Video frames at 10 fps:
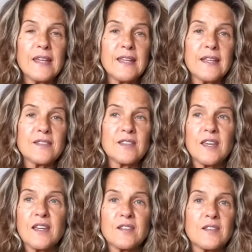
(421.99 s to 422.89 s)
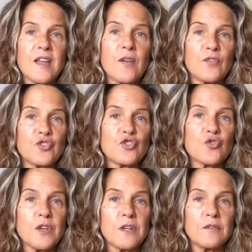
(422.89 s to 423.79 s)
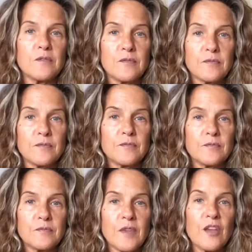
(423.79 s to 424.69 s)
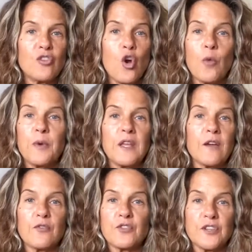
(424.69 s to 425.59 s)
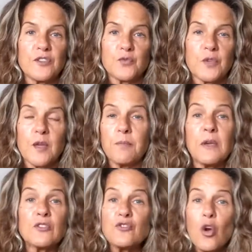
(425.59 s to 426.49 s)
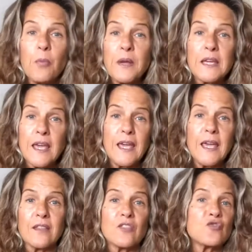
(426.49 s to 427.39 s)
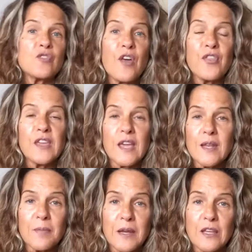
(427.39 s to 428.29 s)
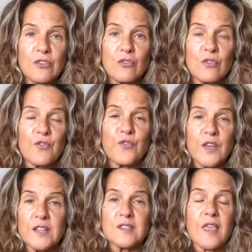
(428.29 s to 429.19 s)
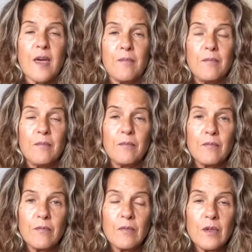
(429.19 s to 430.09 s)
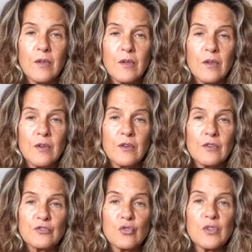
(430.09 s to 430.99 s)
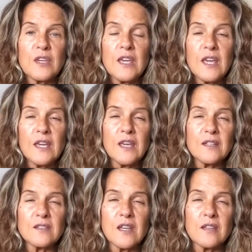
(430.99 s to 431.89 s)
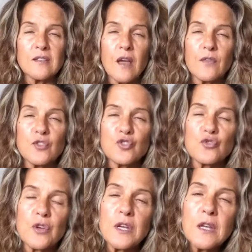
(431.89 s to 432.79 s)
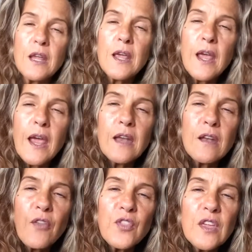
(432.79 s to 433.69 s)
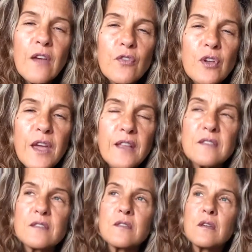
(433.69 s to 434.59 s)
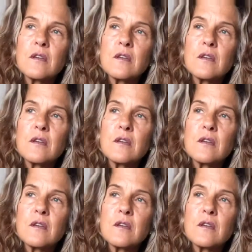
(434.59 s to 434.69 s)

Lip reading: gets kicked down the street. And nobody ever deals with it because nobody can. There's nothing anybody can do to fix them. So the can gets kicked down the street and nothing ever gets